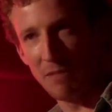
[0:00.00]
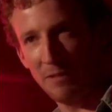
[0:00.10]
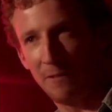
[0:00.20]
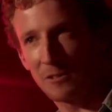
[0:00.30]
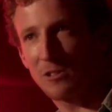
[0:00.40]

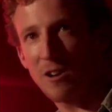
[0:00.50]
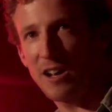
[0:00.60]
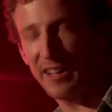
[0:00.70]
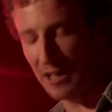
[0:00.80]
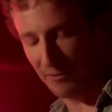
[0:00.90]
muffled
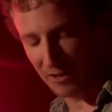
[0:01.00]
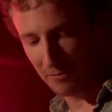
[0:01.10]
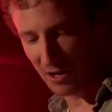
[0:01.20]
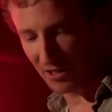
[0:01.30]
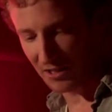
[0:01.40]
crying over
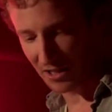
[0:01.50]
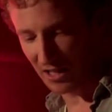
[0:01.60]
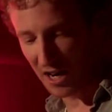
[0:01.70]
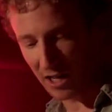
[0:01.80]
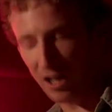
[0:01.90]
the
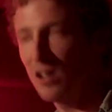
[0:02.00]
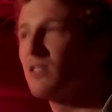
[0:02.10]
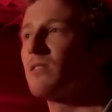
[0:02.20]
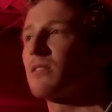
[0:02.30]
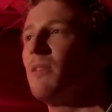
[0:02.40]
monitor, I
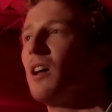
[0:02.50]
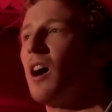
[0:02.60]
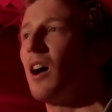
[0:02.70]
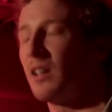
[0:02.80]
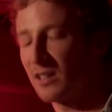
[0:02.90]
close my
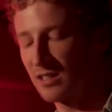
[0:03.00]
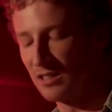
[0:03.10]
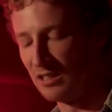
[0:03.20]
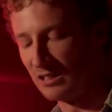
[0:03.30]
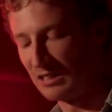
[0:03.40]
eyes,